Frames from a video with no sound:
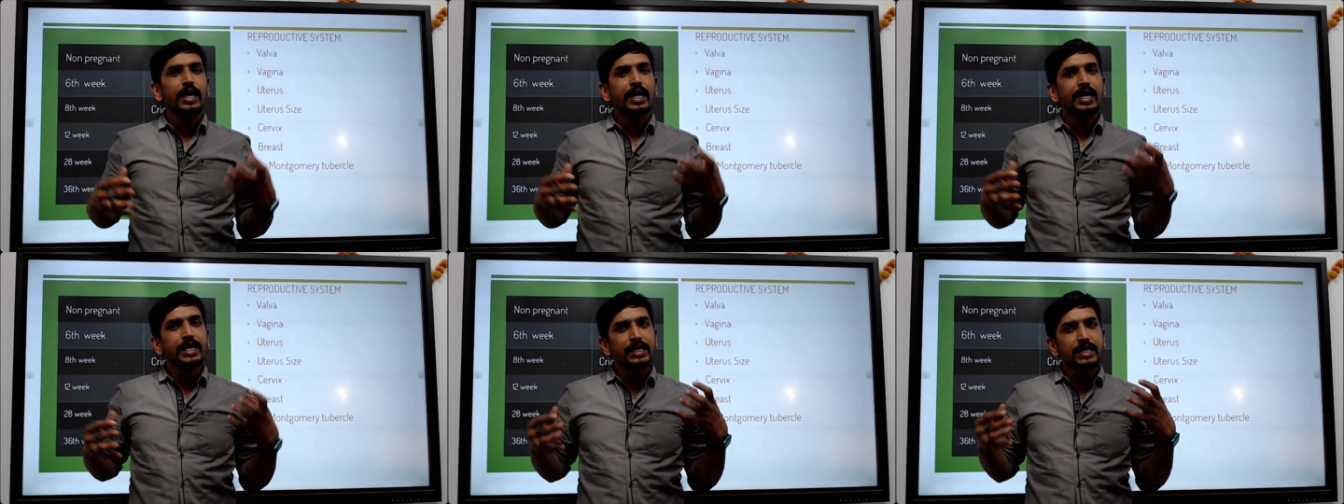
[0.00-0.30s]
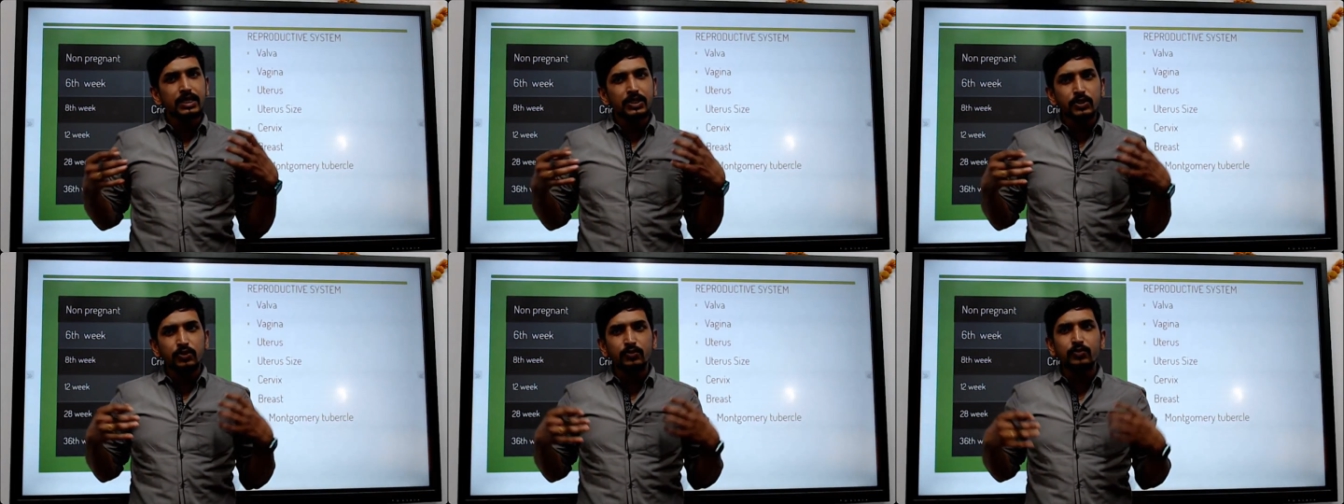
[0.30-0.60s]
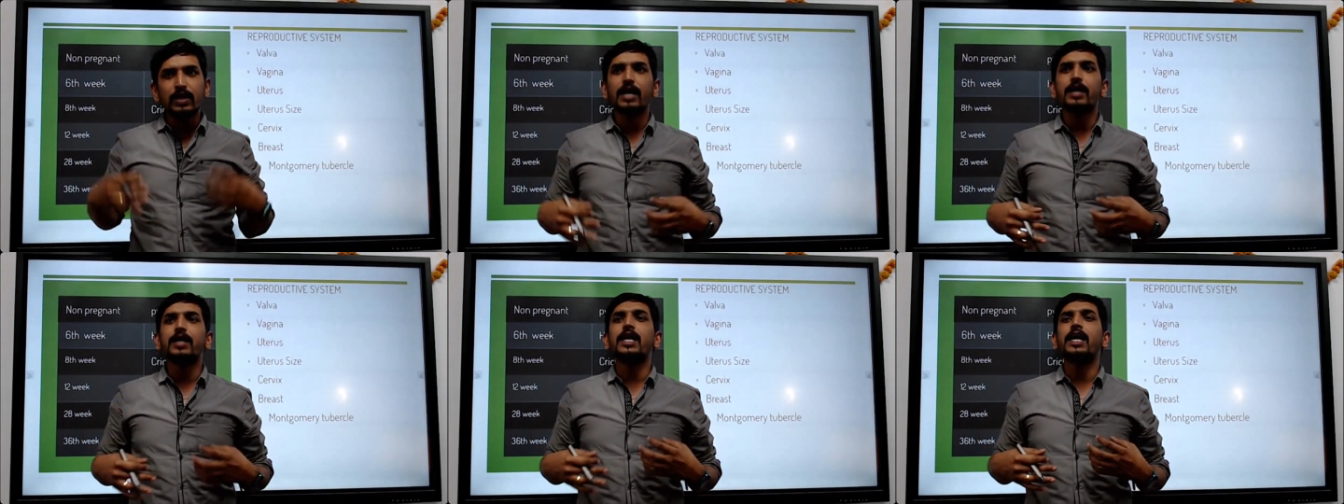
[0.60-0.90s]
In the
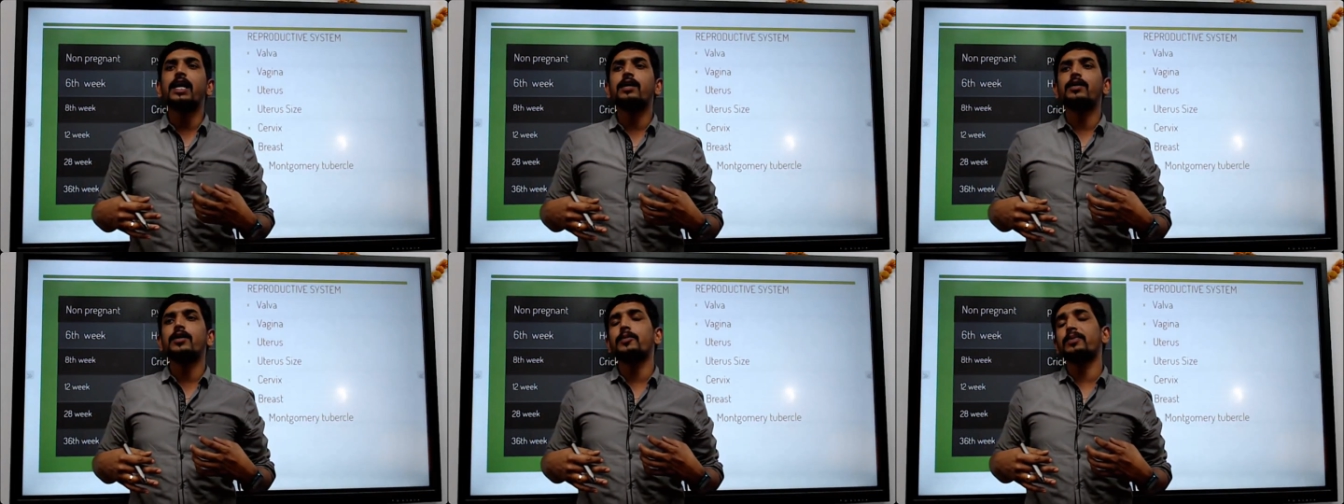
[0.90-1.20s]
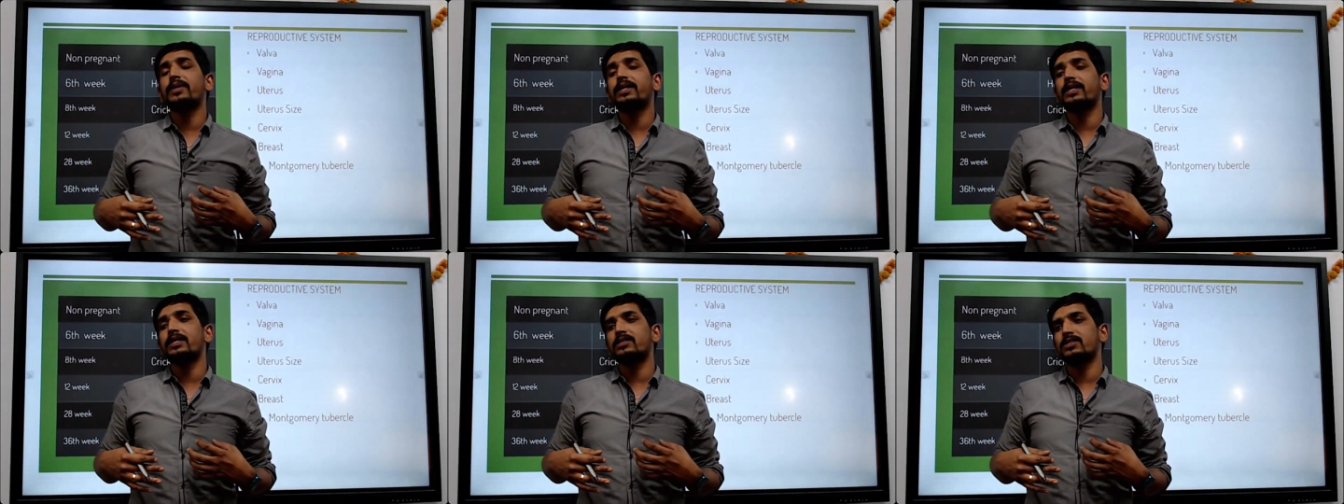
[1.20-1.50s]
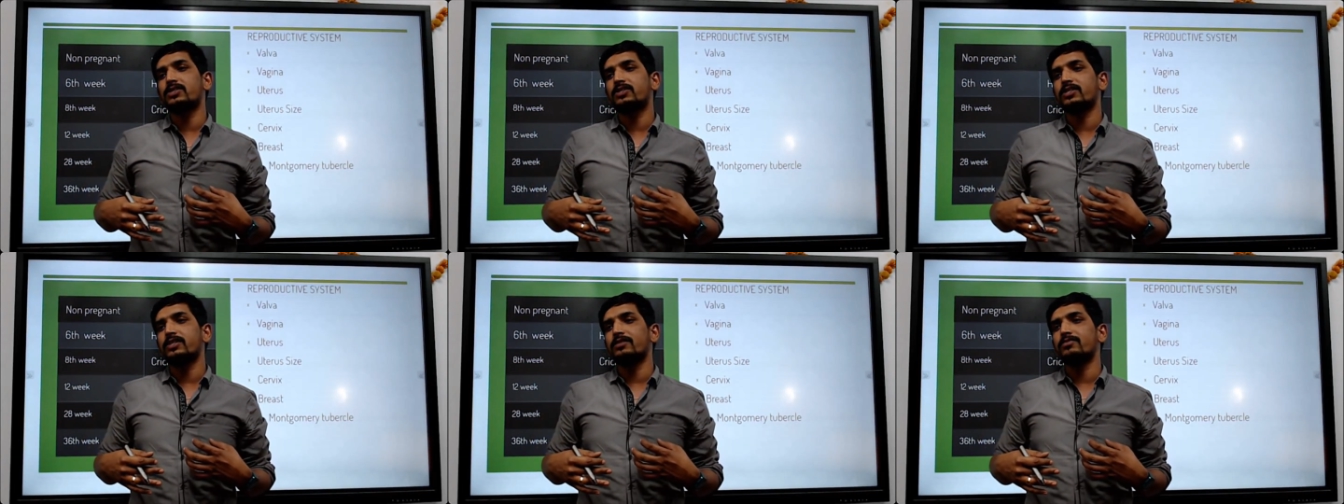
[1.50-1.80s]
twelve anatomical
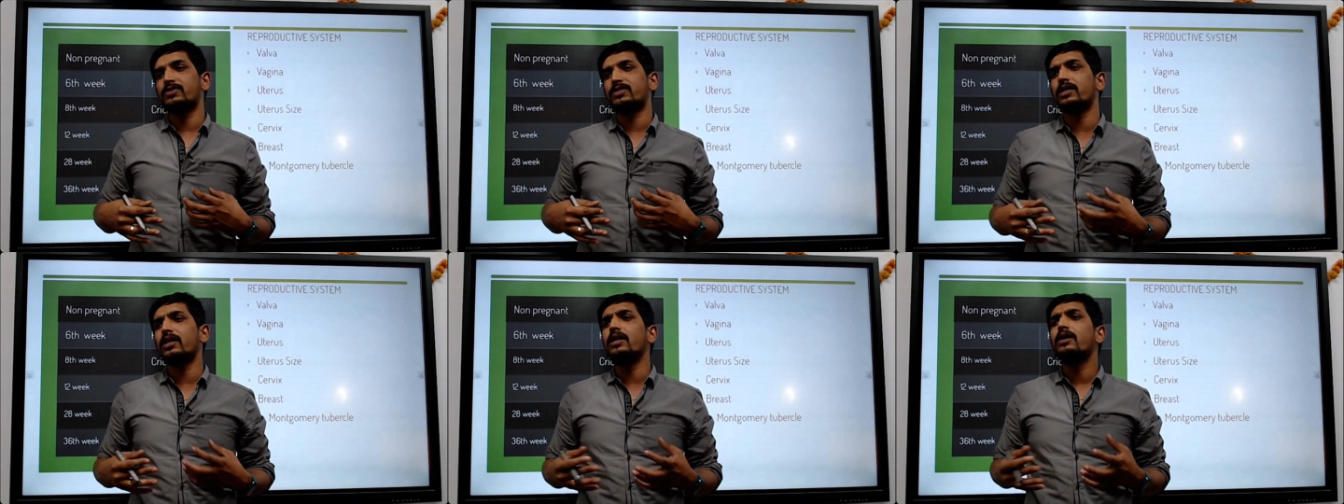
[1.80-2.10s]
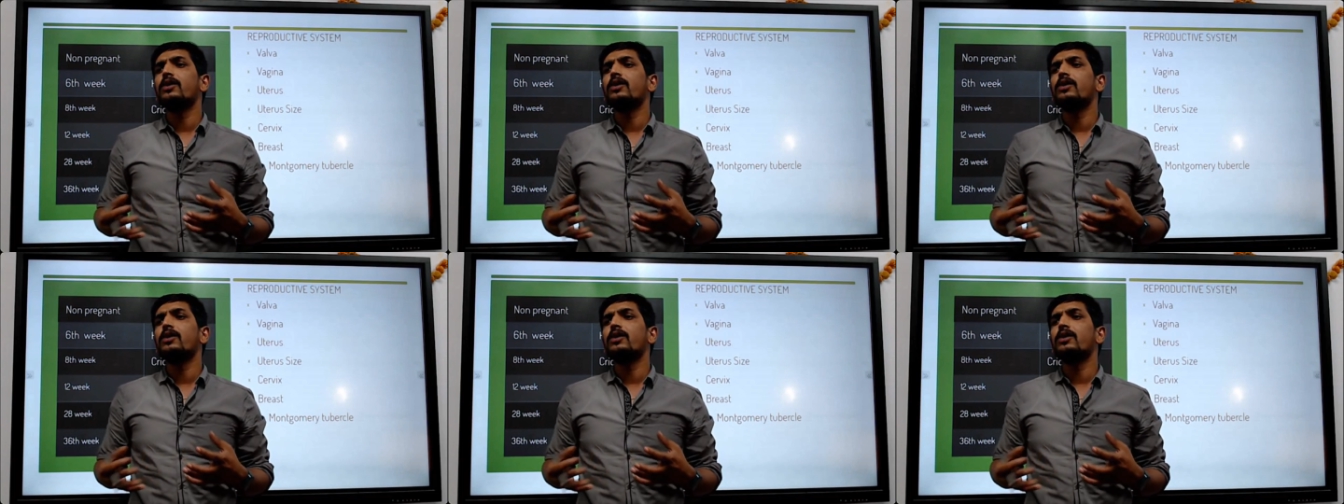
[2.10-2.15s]
systems, uh,